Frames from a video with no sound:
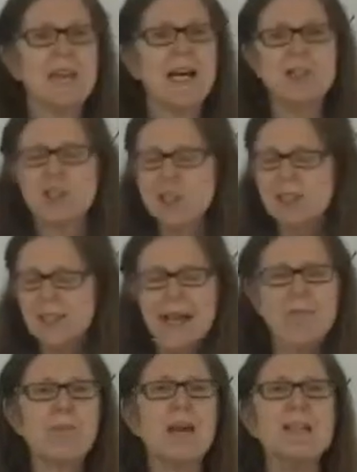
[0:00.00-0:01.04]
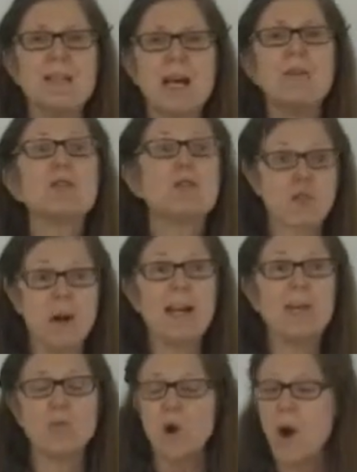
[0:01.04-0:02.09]
and she separates them into right
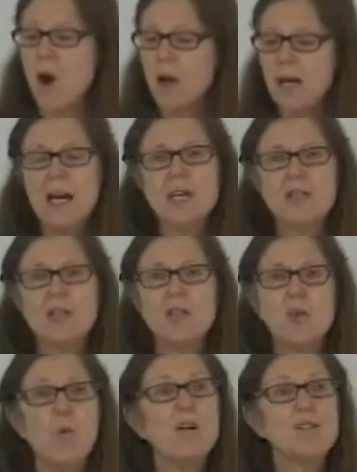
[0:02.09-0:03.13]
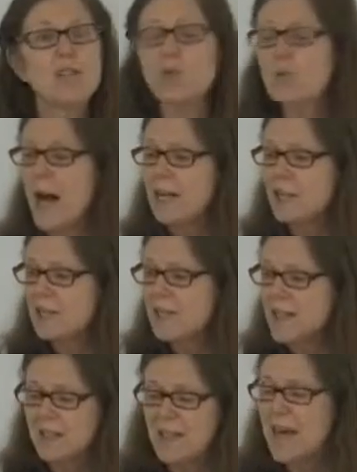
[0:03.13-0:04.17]
and wrong. The ones that are right, she
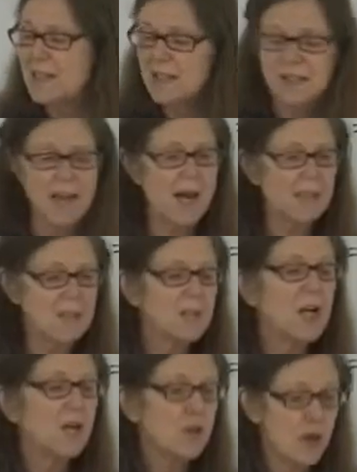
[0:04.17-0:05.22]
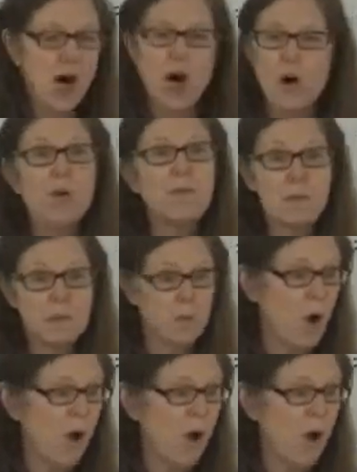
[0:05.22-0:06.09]
says yes, yes, no. If it was wrong,